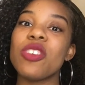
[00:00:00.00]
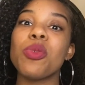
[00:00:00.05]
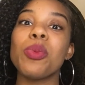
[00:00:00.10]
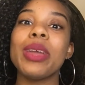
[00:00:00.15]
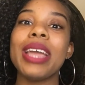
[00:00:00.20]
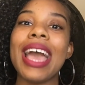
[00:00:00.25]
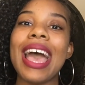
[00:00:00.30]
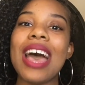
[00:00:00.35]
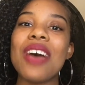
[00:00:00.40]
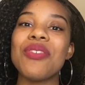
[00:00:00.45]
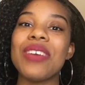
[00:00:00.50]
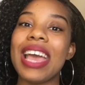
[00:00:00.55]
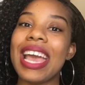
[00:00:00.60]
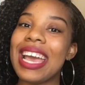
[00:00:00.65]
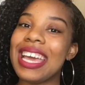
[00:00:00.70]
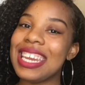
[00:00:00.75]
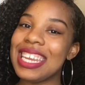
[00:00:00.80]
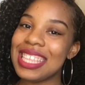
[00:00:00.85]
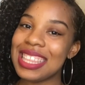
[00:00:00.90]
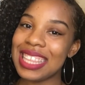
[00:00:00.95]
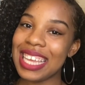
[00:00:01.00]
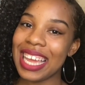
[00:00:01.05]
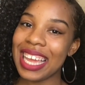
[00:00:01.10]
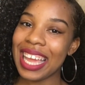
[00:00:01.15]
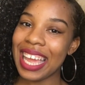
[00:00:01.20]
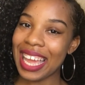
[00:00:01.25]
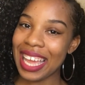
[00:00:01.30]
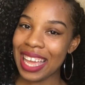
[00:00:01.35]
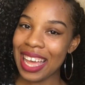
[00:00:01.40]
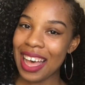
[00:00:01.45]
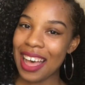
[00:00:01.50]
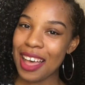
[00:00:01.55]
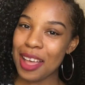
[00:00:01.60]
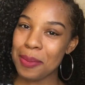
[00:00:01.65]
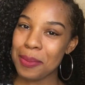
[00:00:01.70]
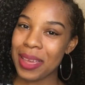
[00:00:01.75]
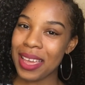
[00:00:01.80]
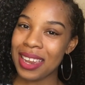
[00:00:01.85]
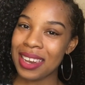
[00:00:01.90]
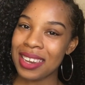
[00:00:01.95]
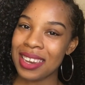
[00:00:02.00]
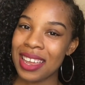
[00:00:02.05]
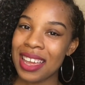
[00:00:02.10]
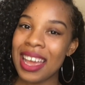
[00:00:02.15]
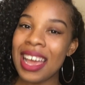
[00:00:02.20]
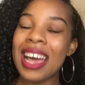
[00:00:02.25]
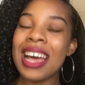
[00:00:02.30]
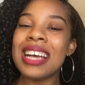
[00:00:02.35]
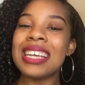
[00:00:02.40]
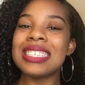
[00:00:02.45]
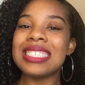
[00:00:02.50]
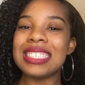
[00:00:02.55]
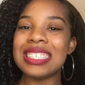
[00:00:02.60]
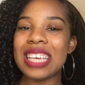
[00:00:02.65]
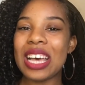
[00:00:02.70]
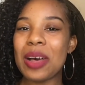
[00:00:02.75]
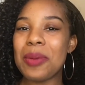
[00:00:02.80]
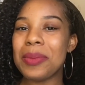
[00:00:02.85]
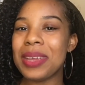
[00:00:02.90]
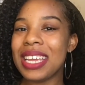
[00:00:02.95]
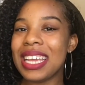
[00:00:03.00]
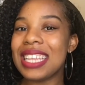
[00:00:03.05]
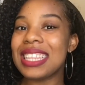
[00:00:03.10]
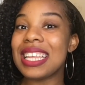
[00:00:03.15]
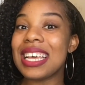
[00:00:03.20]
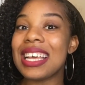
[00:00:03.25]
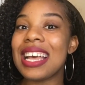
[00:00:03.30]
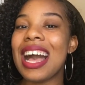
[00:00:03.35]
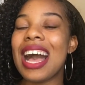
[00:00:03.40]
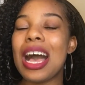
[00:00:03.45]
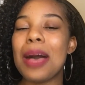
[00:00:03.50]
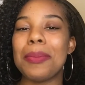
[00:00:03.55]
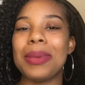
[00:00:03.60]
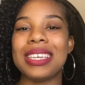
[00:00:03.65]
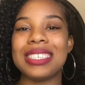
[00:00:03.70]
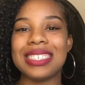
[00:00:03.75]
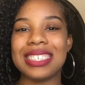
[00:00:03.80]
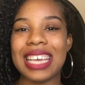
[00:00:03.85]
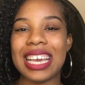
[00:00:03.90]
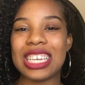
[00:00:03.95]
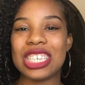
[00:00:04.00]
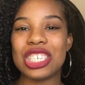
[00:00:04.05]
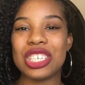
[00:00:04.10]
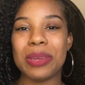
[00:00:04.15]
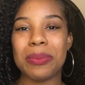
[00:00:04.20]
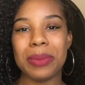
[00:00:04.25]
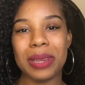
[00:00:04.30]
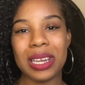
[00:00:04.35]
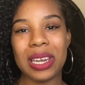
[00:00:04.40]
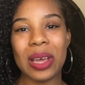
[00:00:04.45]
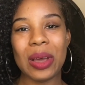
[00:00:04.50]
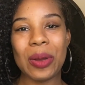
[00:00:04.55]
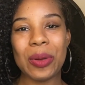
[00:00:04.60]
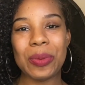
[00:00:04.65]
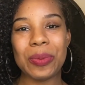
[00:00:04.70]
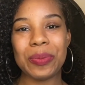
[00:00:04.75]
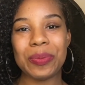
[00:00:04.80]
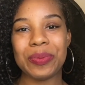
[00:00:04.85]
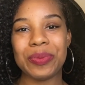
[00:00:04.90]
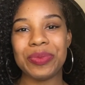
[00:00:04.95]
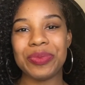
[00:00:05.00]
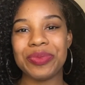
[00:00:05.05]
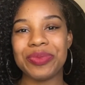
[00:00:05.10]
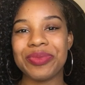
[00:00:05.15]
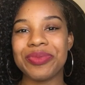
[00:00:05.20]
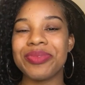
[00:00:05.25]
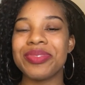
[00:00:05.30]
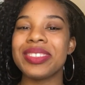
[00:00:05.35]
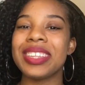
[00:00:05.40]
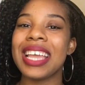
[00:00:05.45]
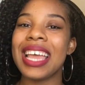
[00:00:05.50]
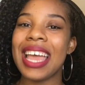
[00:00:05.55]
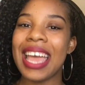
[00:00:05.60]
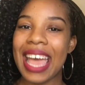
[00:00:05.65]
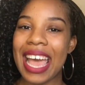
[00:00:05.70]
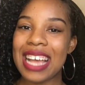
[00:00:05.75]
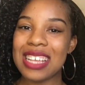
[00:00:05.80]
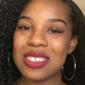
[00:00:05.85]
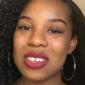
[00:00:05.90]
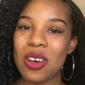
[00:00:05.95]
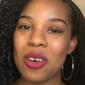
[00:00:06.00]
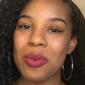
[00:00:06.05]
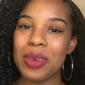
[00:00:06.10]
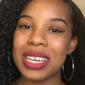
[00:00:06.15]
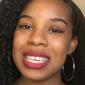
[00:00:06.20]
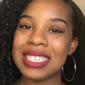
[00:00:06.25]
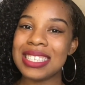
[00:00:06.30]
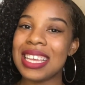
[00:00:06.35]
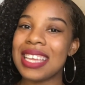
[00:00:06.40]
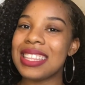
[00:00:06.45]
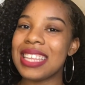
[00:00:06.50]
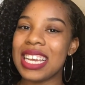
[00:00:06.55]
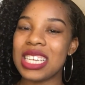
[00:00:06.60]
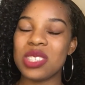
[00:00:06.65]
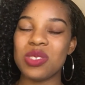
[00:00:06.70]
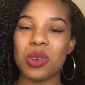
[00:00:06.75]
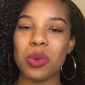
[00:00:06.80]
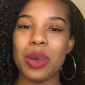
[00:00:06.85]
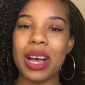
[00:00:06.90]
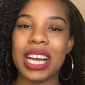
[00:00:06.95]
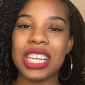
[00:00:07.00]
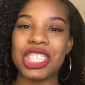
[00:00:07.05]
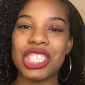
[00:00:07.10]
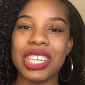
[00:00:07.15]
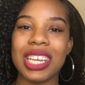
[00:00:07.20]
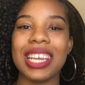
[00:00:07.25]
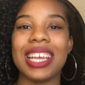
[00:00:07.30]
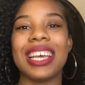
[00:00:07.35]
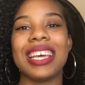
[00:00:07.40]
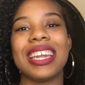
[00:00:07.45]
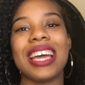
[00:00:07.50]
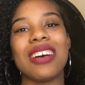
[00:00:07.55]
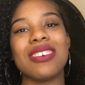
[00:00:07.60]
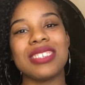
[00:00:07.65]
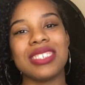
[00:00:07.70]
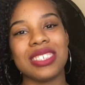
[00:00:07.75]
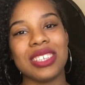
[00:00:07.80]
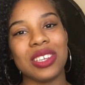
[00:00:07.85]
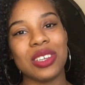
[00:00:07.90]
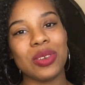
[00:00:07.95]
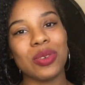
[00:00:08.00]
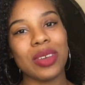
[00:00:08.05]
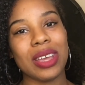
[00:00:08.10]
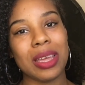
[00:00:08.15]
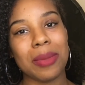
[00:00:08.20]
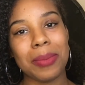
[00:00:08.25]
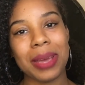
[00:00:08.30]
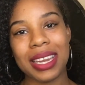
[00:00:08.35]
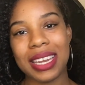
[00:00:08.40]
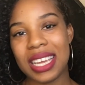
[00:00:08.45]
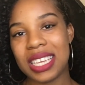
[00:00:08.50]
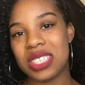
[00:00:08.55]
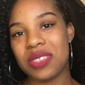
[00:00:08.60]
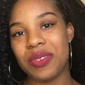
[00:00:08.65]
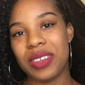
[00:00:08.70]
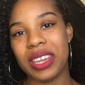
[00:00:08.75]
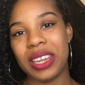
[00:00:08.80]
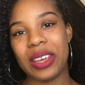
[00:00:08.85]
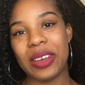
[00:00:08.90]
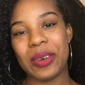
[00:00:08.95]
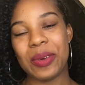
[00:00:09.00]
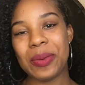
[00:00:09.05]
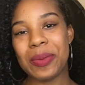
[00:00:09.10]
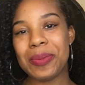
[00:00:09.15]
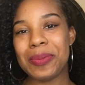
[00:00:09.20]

if we have anything in common, tell me in the comment section below. As always, thanks for watching, and I'll see you in my next video.